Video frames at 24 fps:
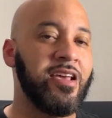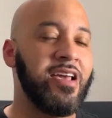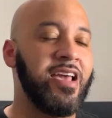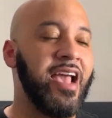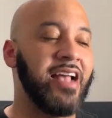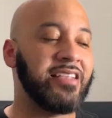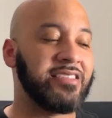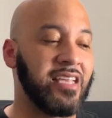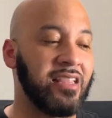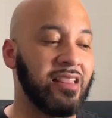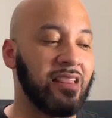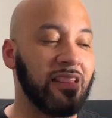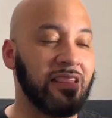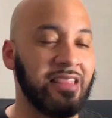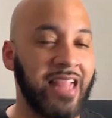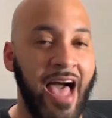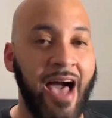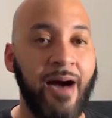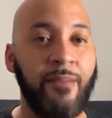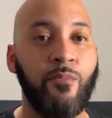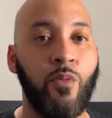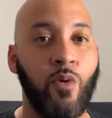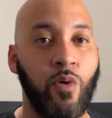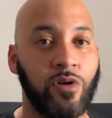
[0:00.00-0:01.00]
It's a
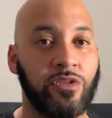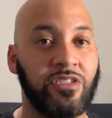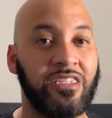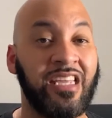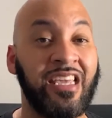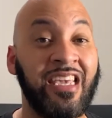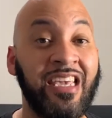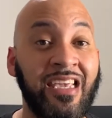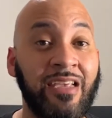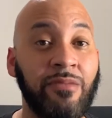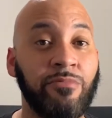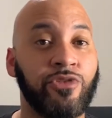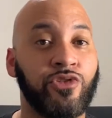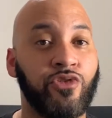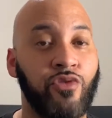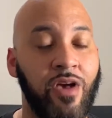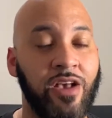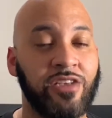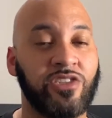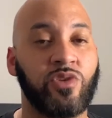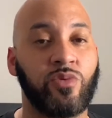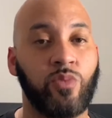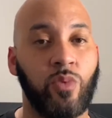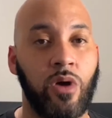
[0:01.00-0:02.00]
lot more team
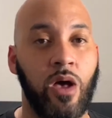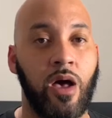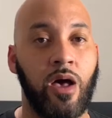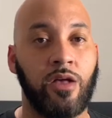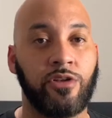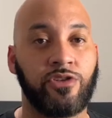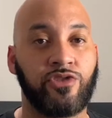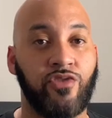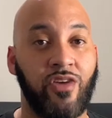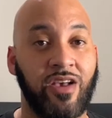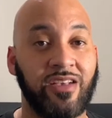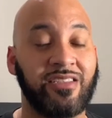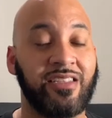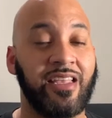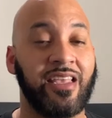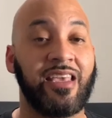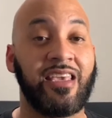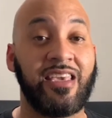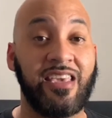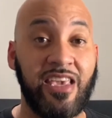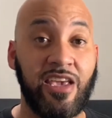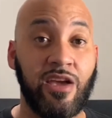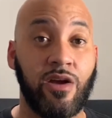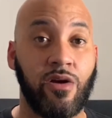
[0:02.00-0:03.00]
trusting
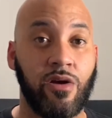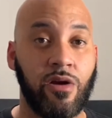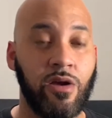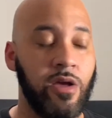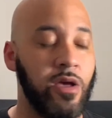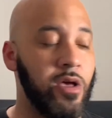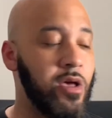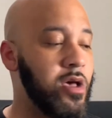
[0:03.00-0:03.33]
here,